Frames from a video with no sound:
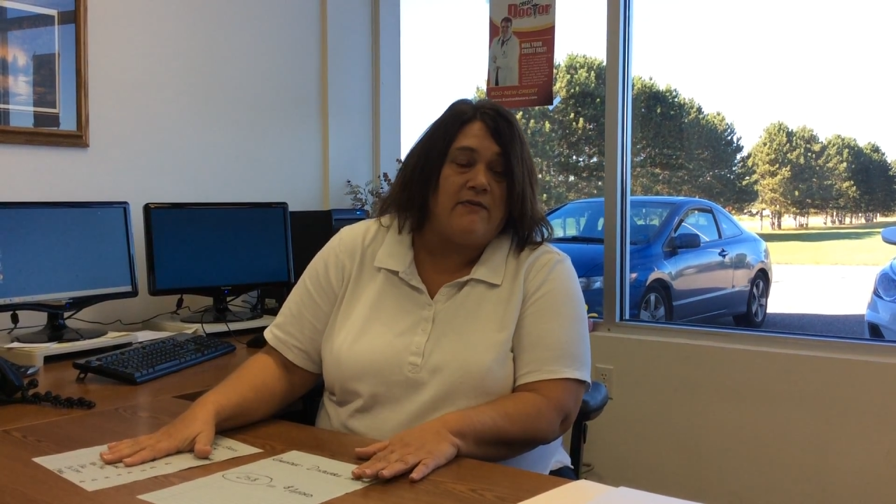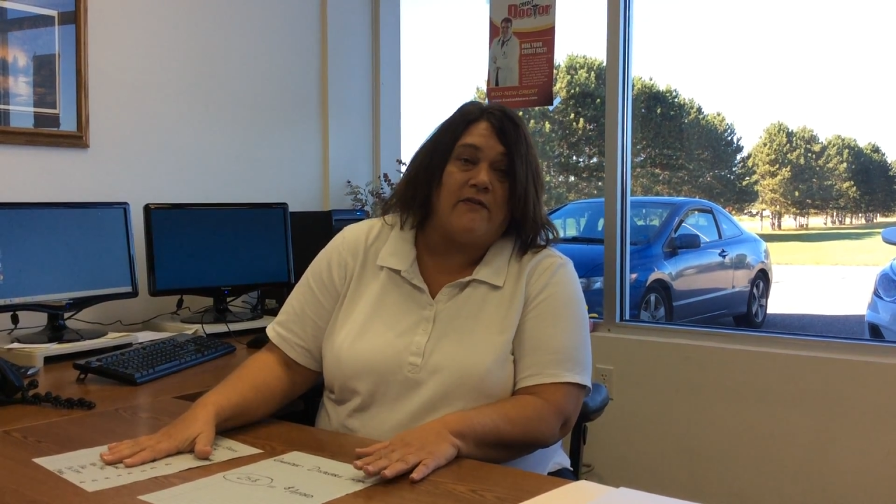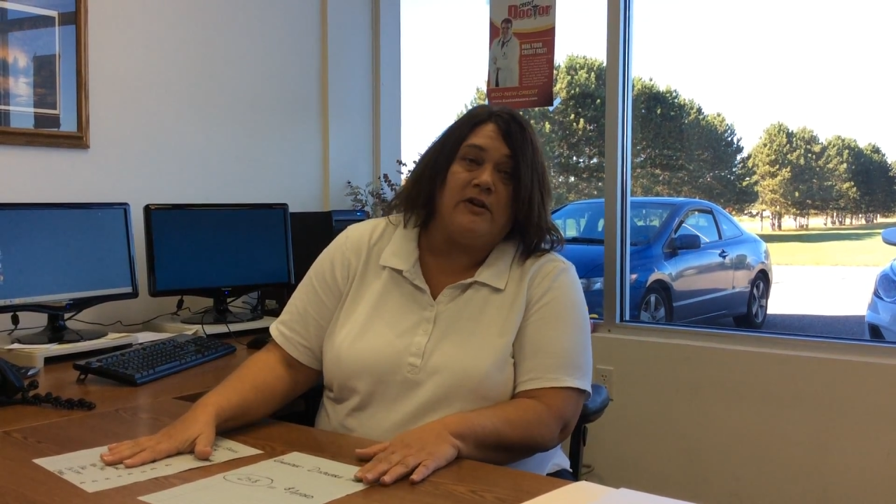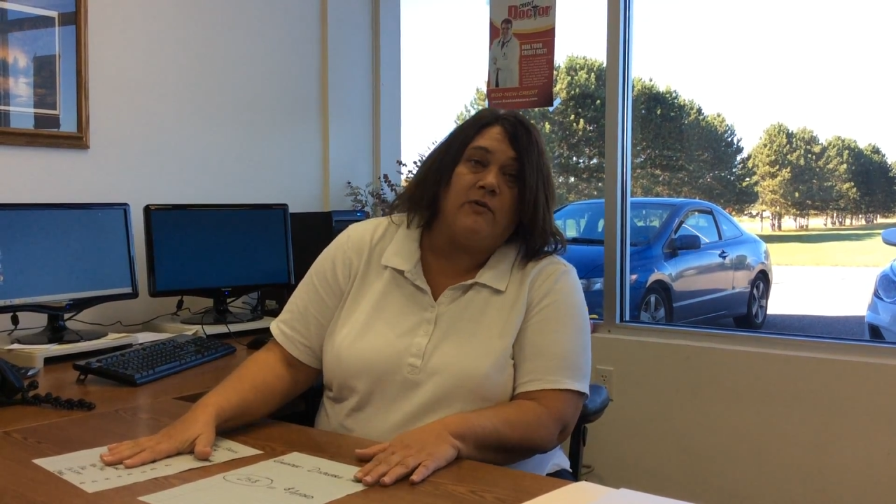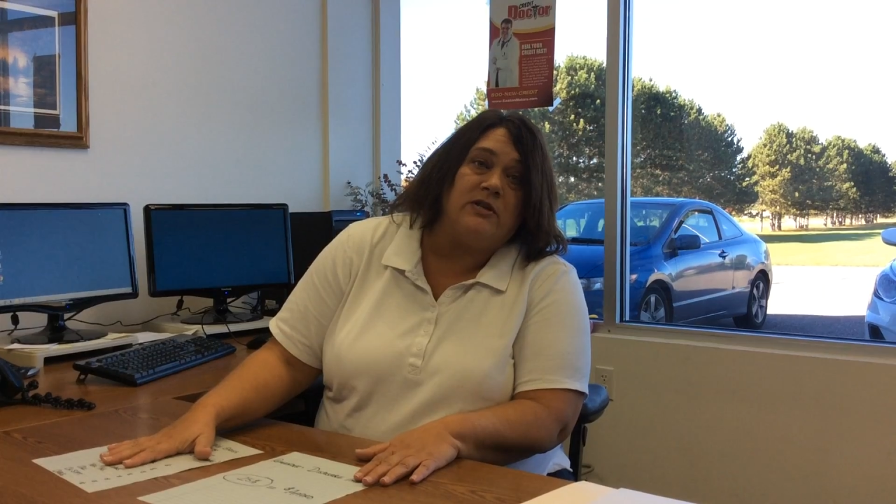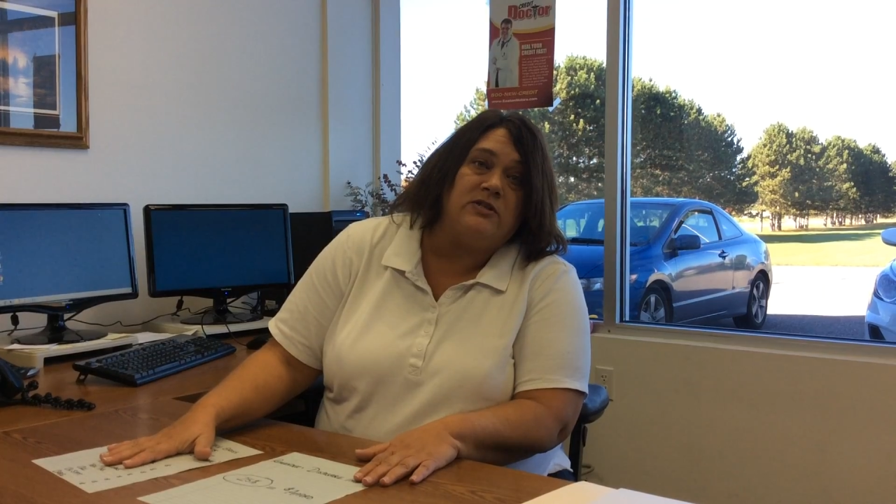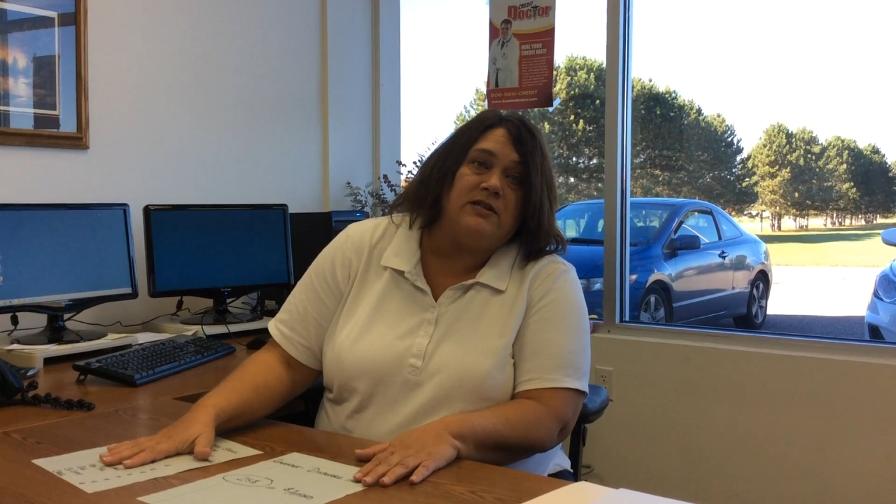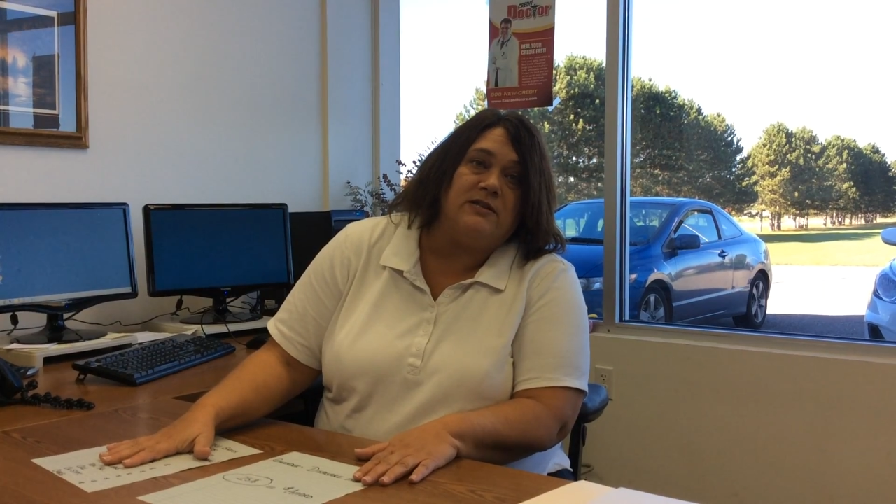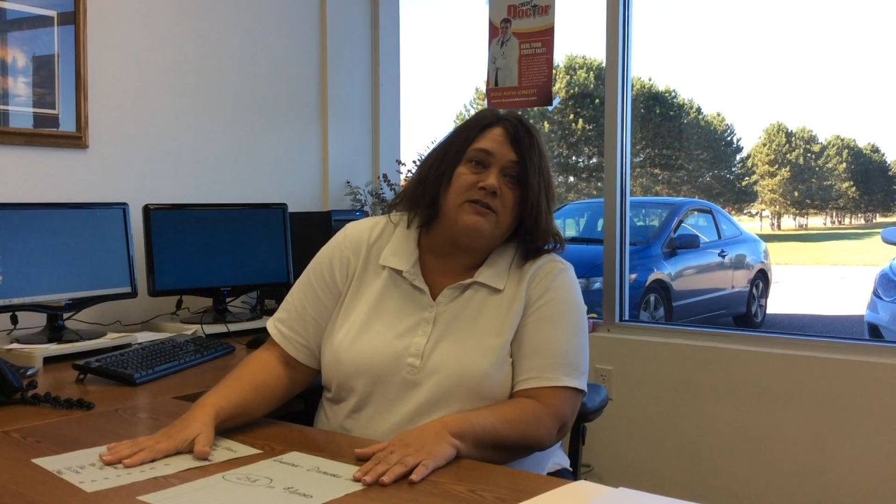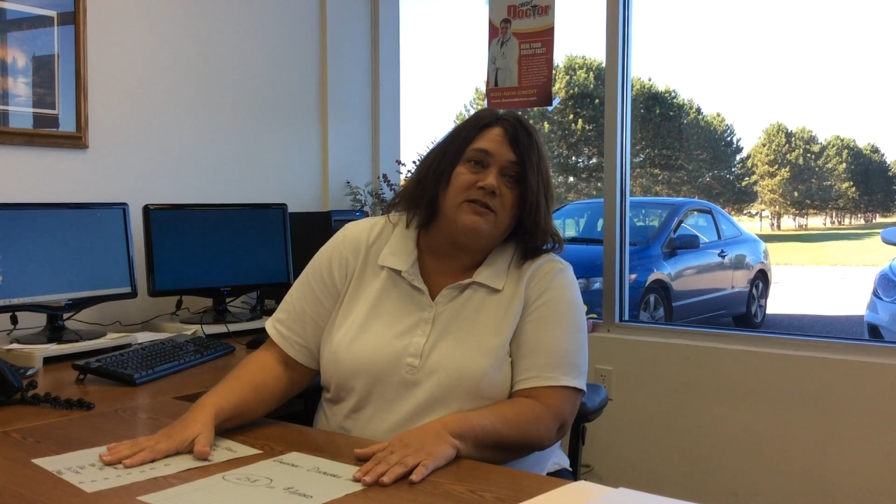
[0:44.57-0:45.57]
If you have any
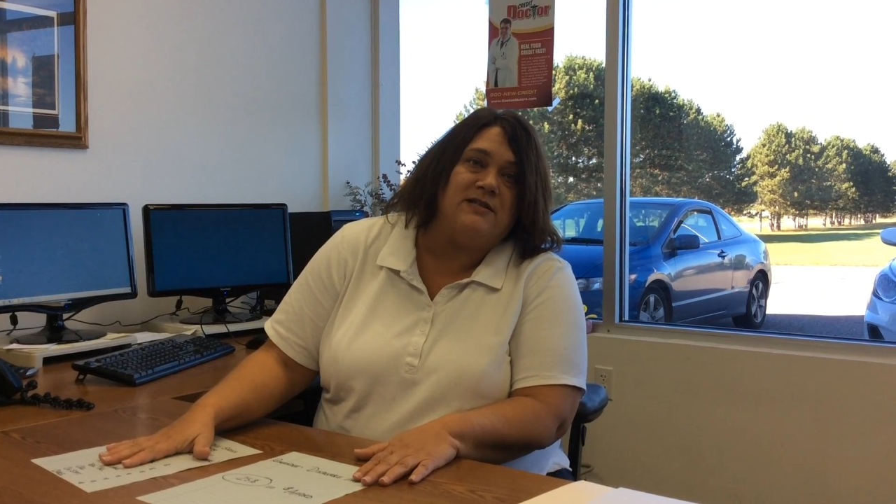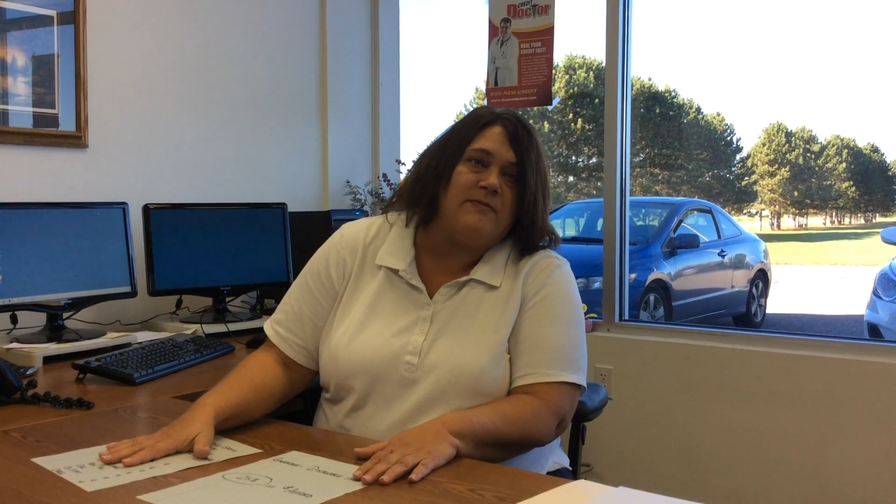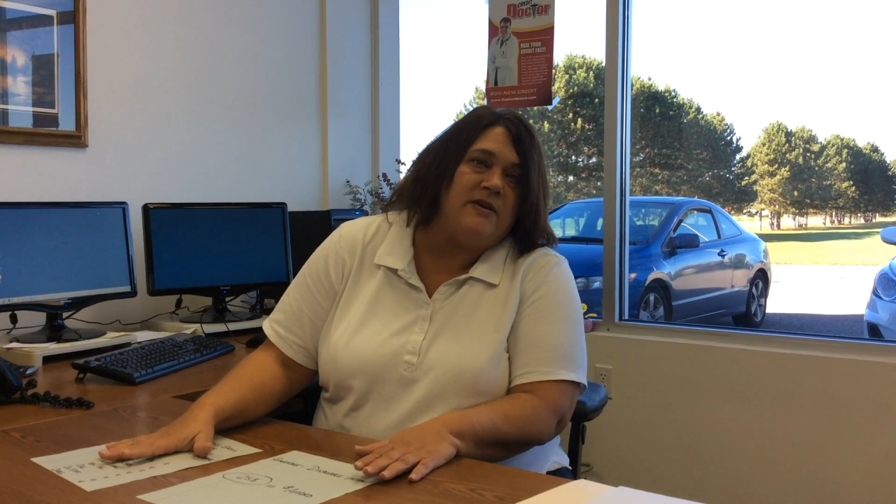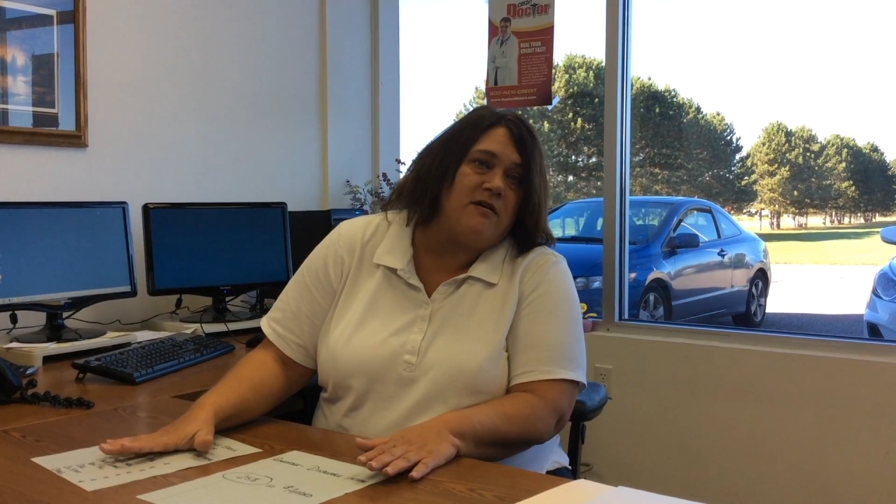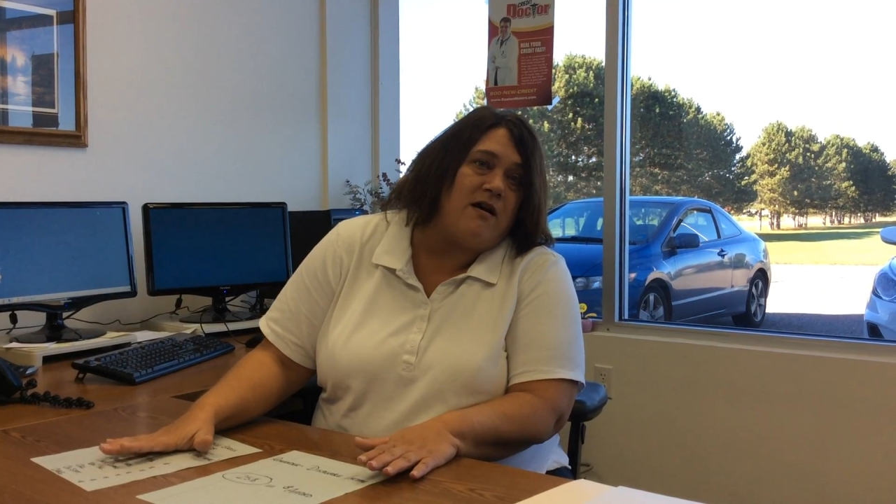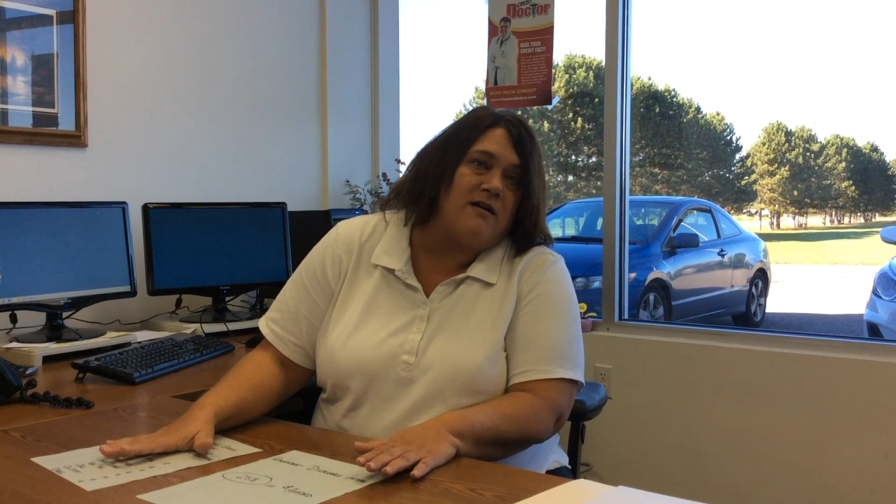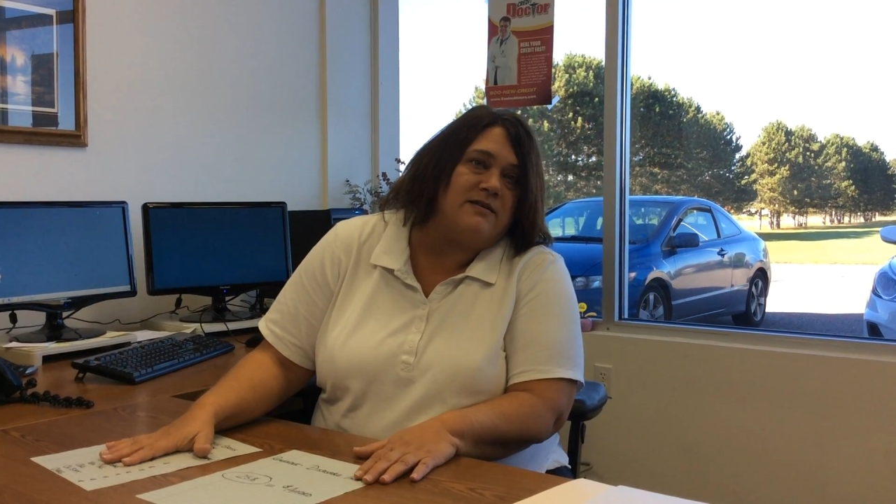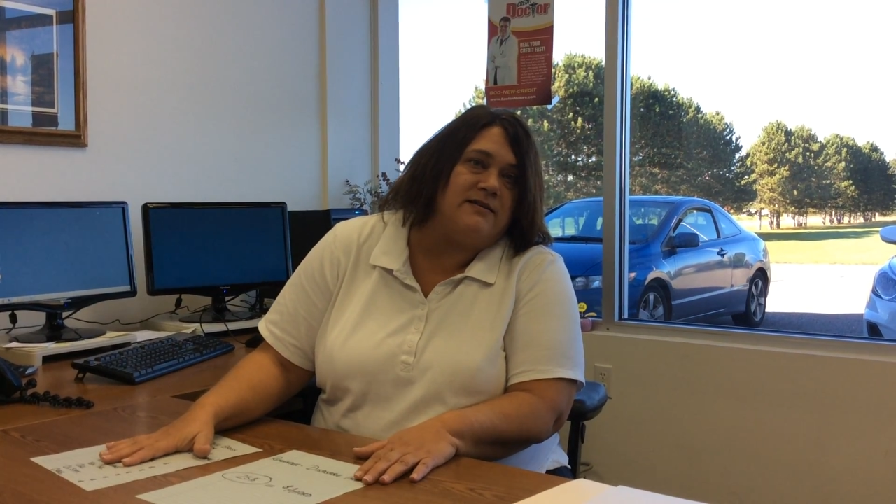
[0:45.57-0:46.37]
questions, just give me a call,